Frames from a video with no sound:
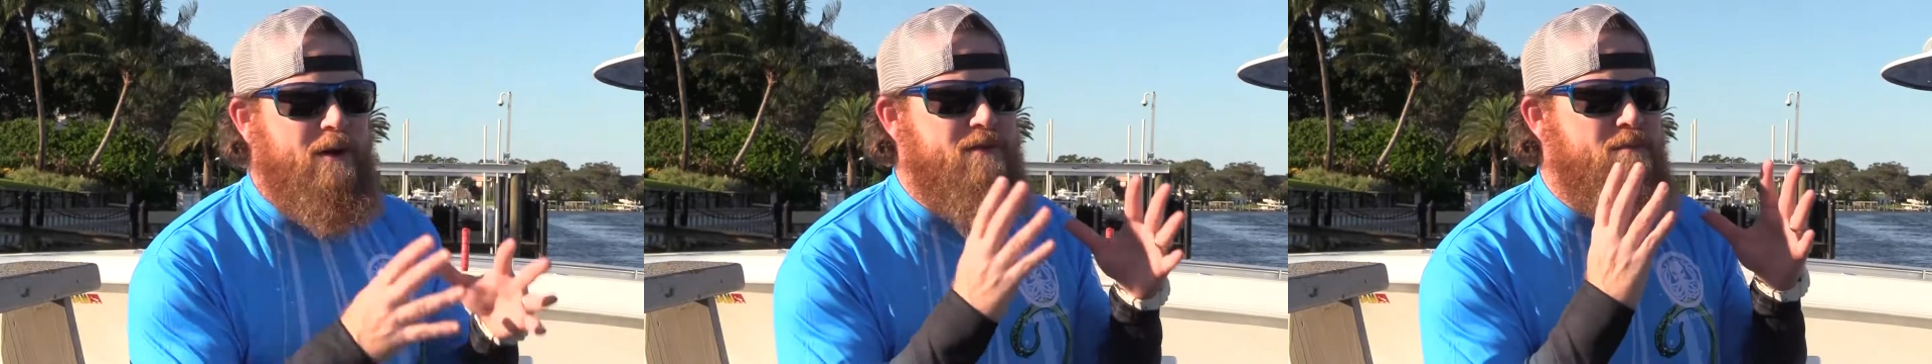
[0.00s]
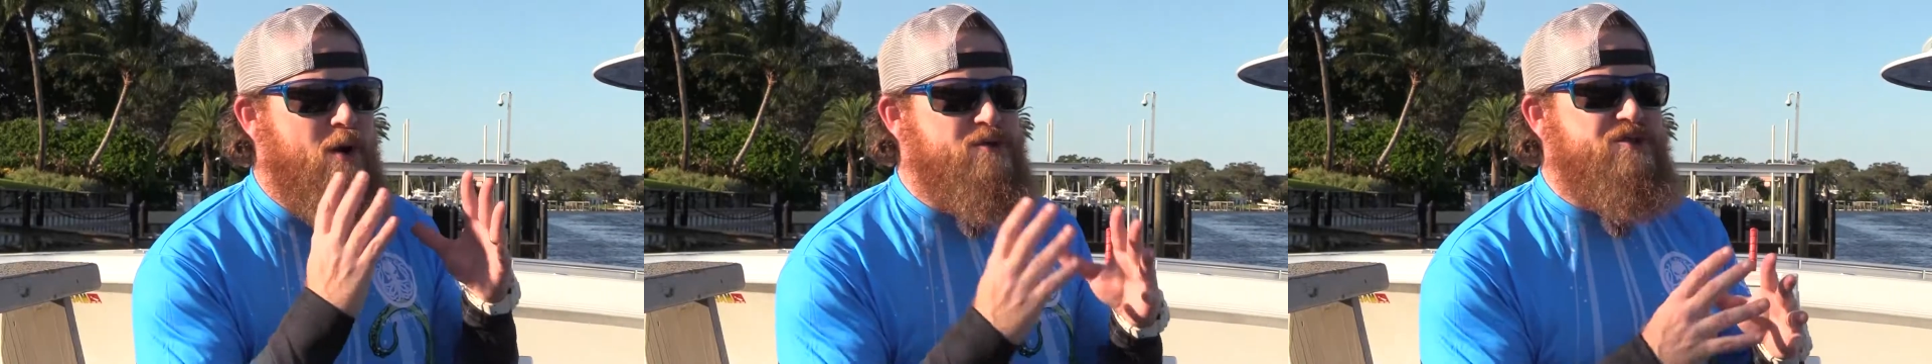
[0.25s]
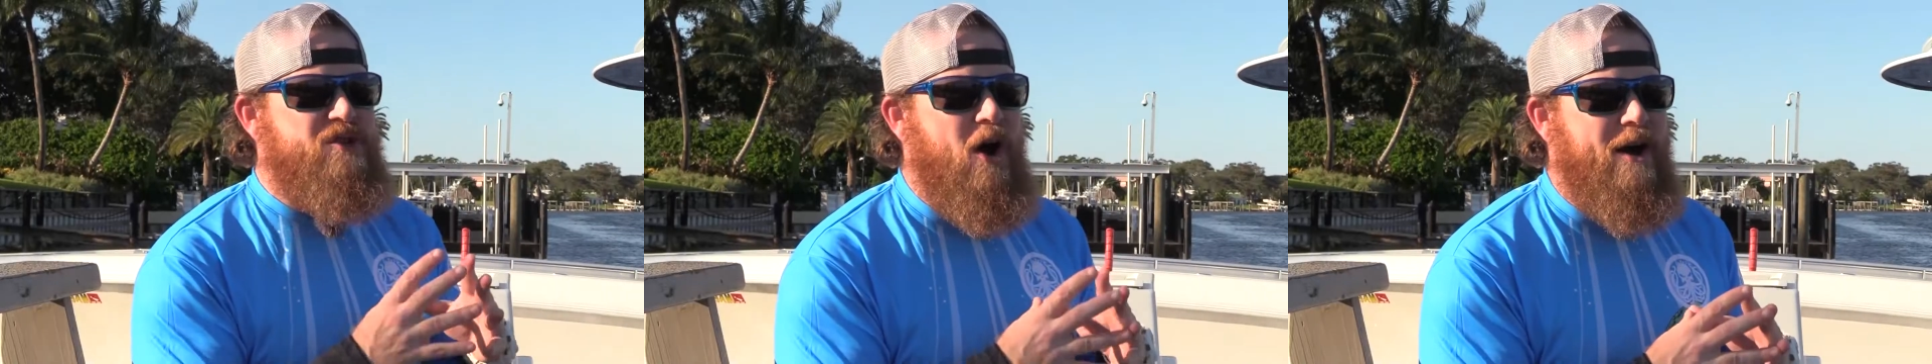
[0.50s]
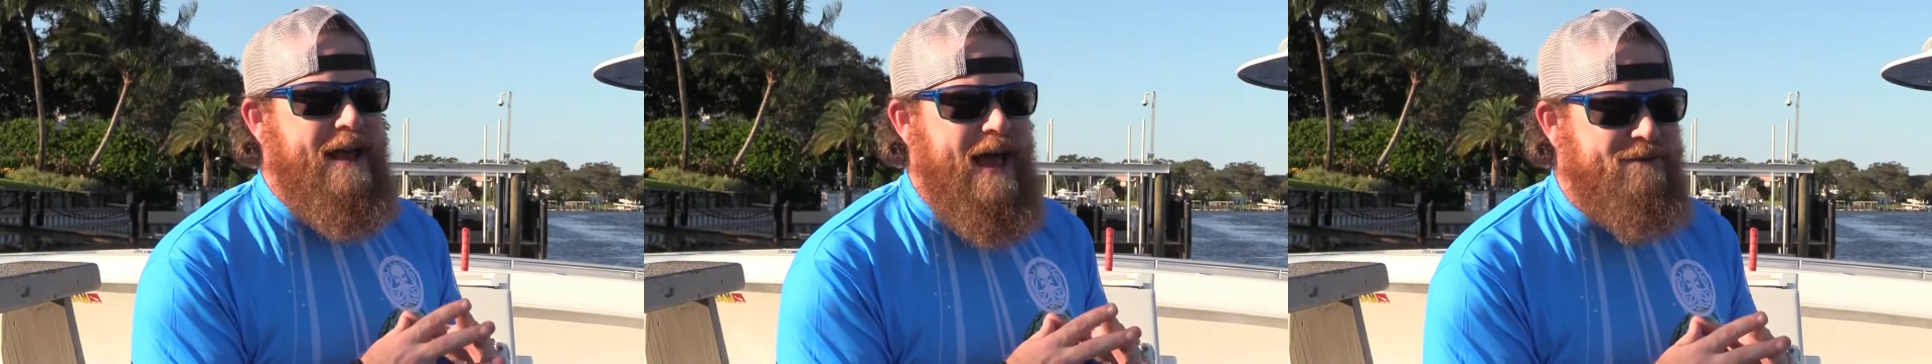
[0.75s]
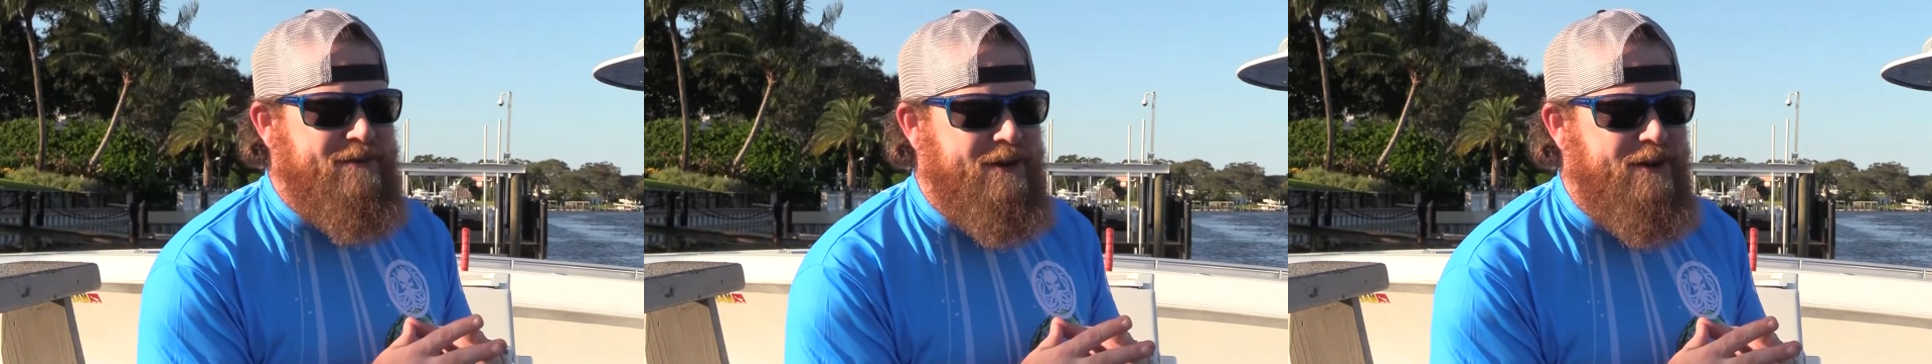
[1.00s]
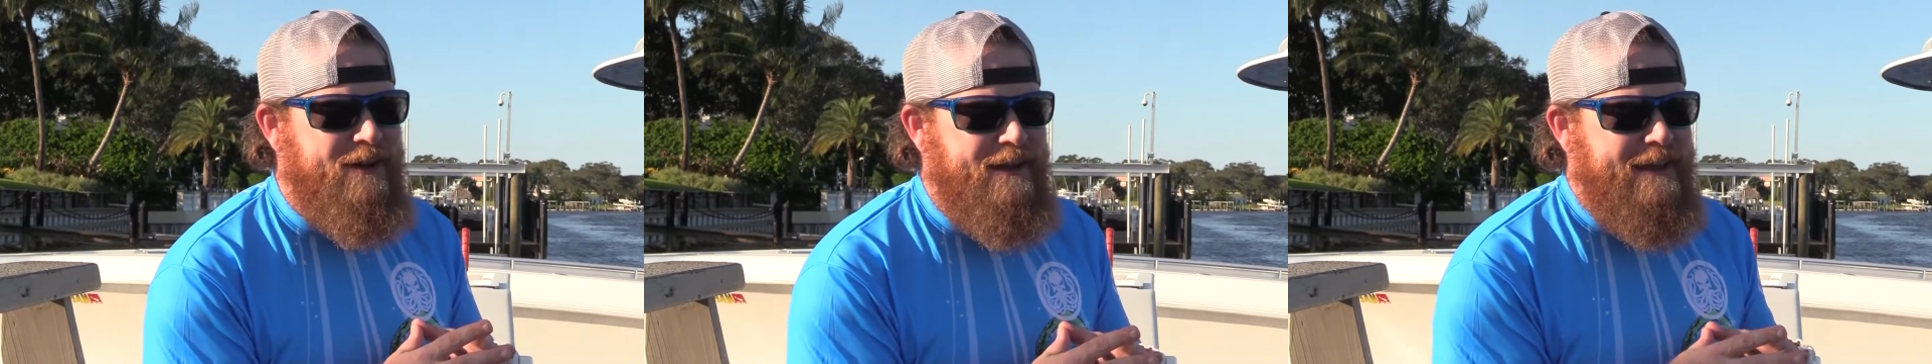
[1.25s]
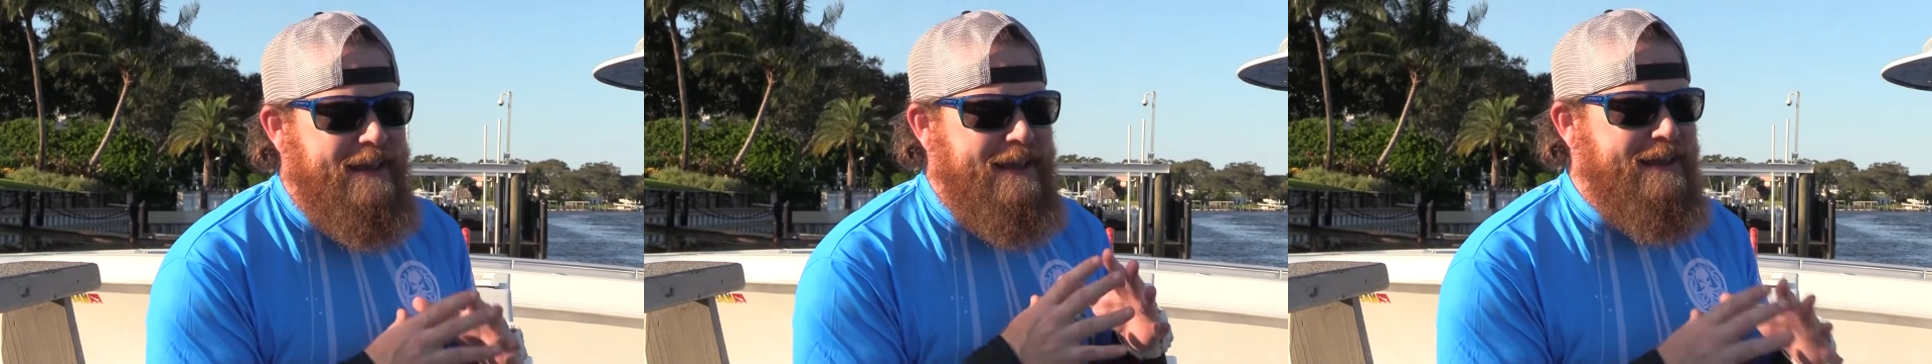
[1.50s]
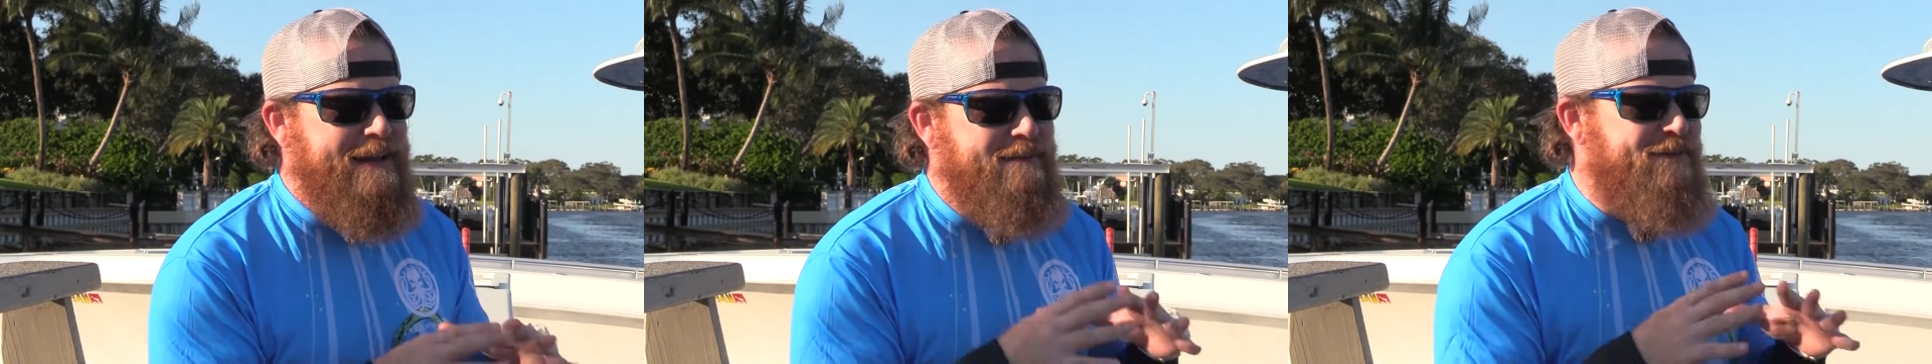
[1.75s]
of the most sought after
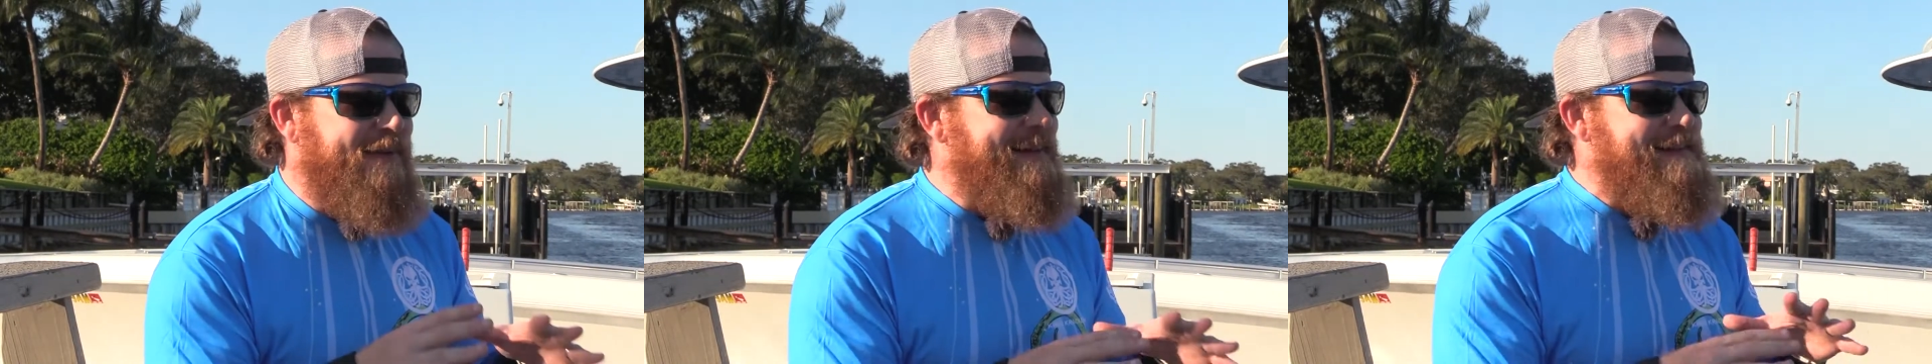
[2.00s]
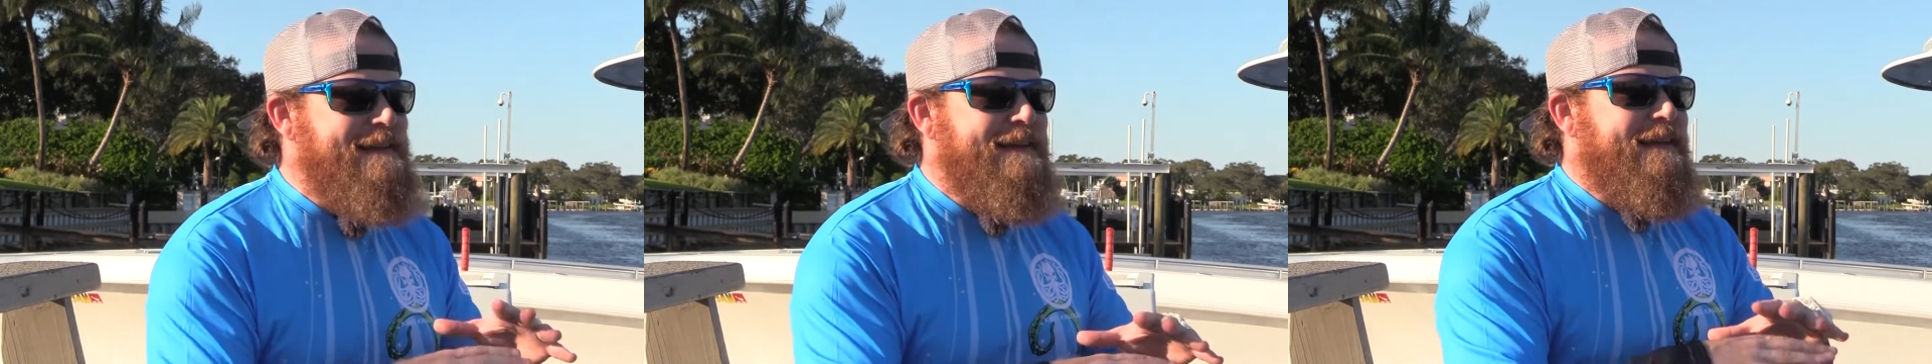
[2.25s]
eating fish